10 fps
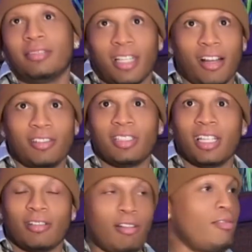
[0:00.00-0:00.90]
I was
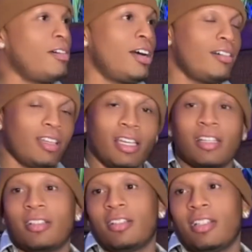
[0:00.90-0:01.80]
like, oh wow. Like
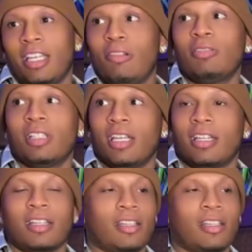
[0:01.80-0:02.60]
he was like